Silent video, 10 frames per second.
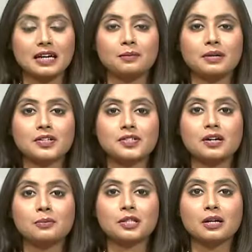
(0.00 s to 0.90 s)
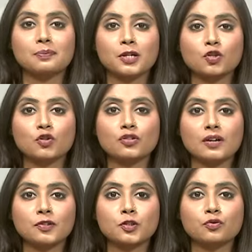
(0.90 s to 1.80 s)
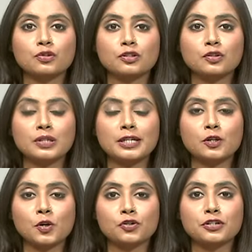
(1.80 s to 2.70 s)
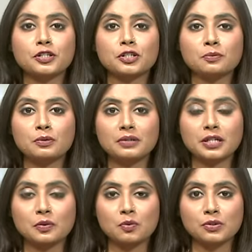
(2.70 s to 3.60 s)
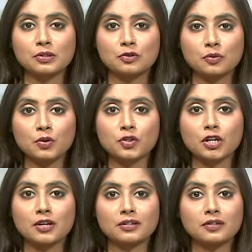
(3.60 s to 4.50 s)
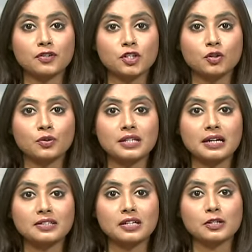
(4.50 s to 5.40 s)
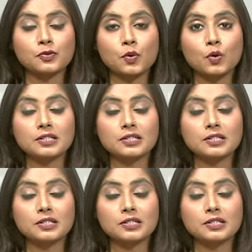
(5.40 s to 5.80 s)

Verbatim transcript: Megastar Amitabh Bachchan travelled through the newly inaugurated Mumbai Coastal Road. Sharing the video, the actor has called